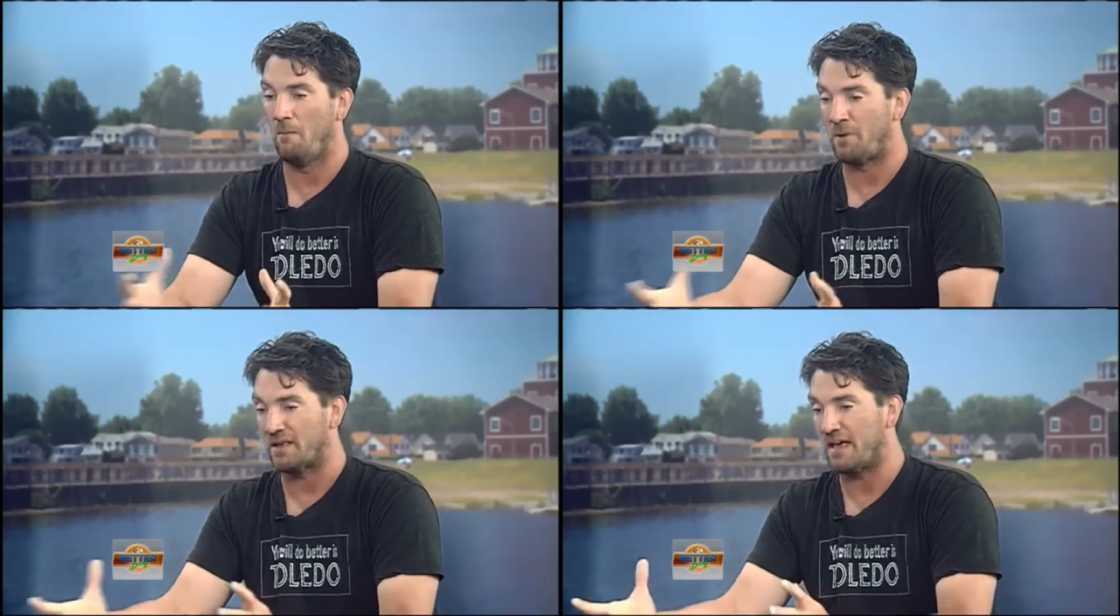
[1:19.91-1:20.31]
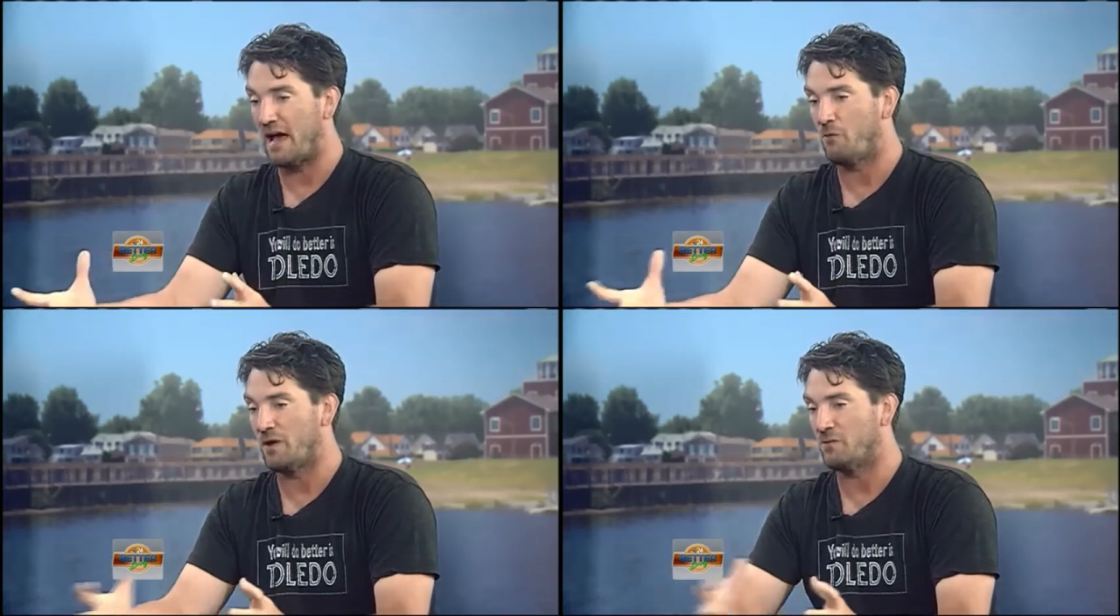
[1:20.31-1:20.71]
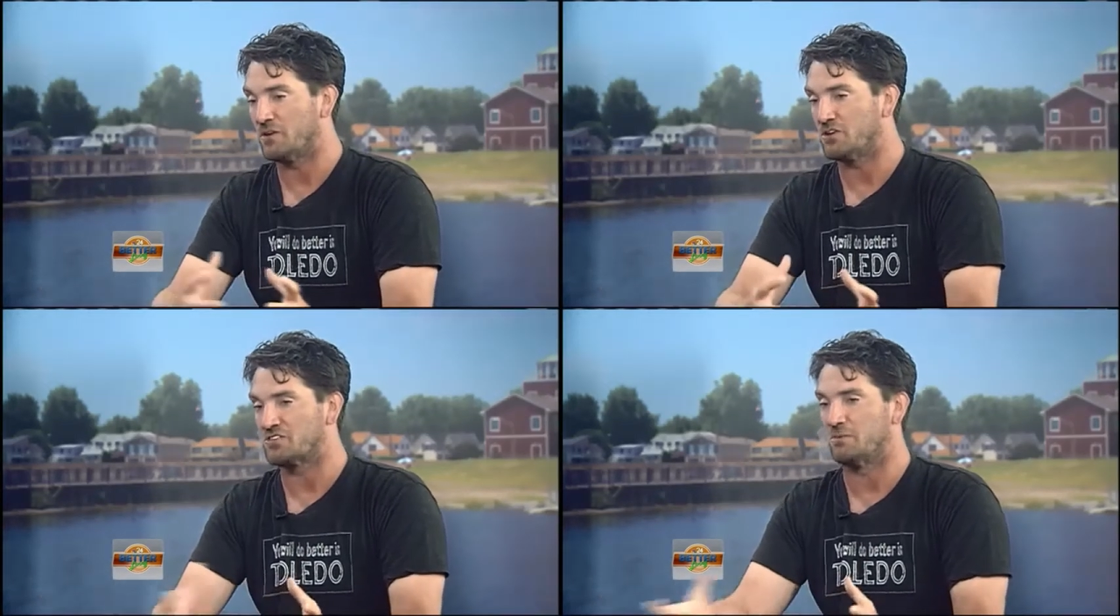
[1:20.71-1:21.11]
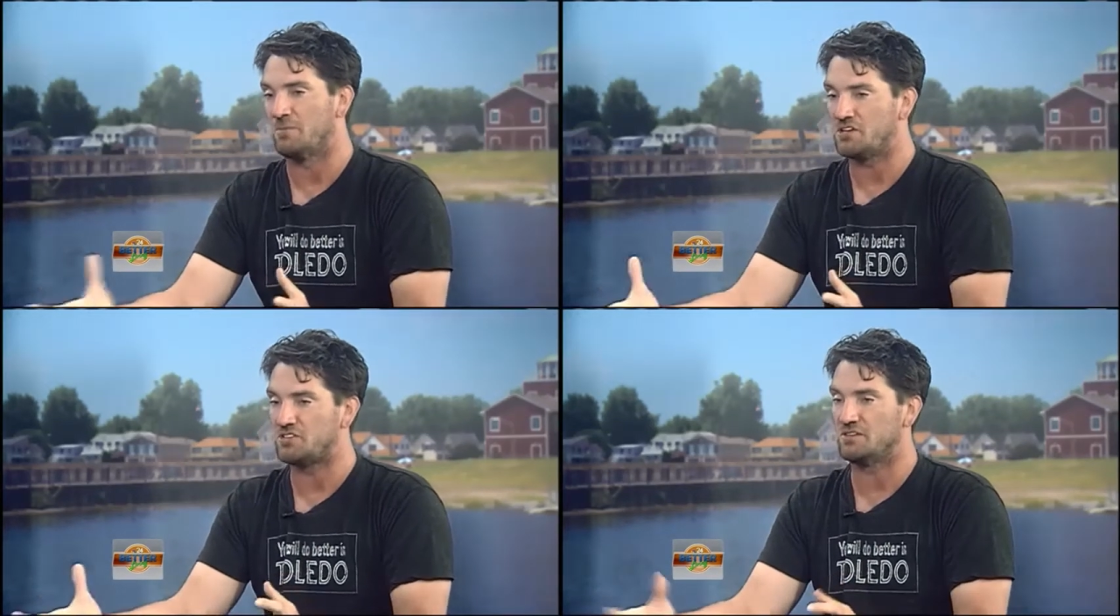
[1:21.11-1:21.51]
But yeah, we took
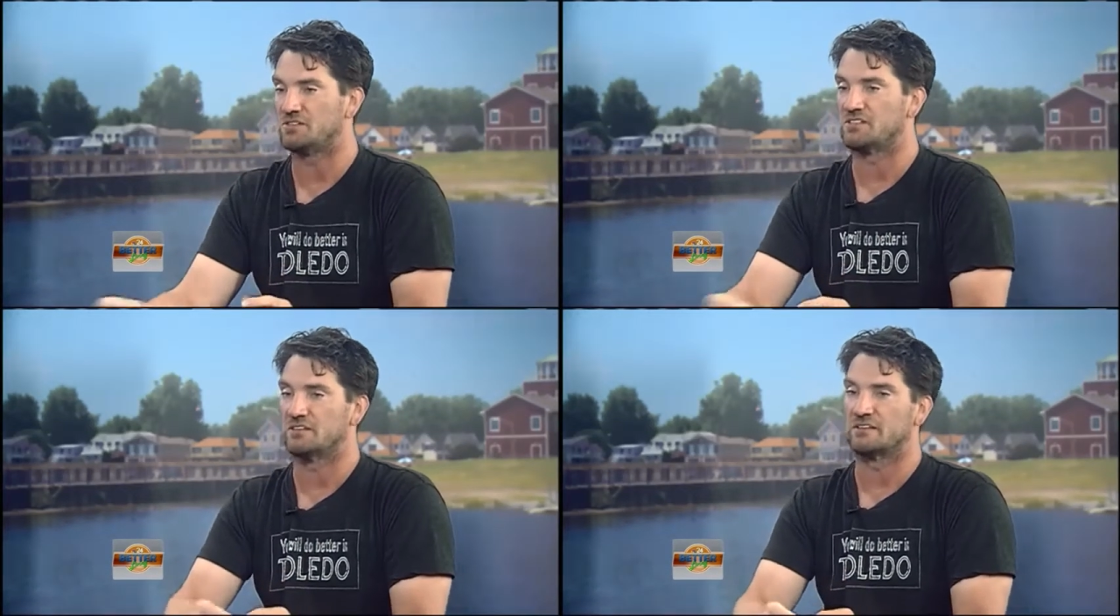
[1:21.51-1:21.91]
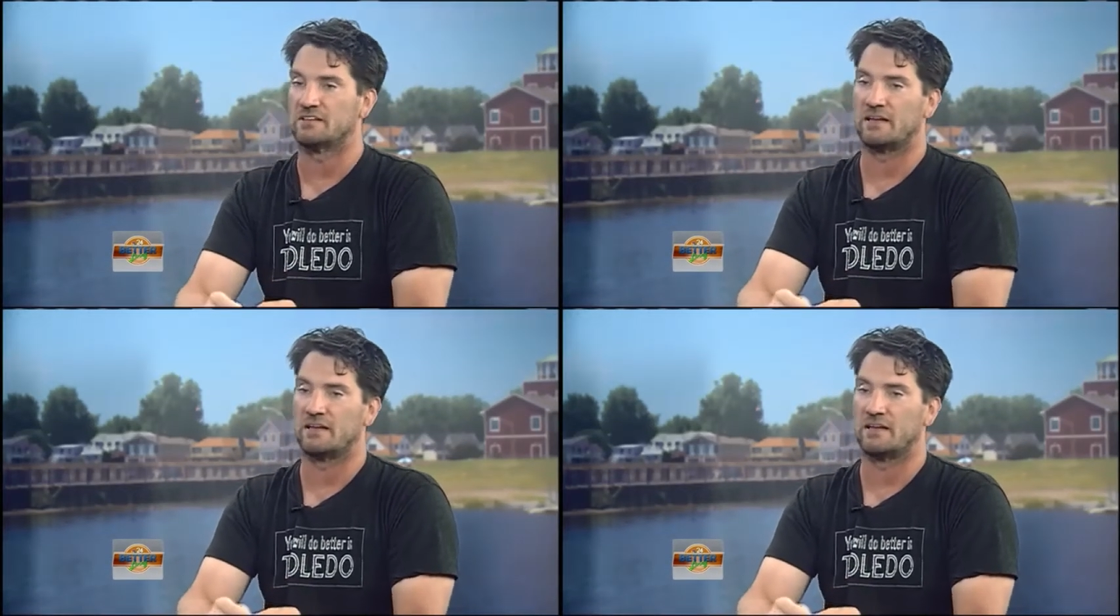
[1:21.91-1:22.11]
submissions and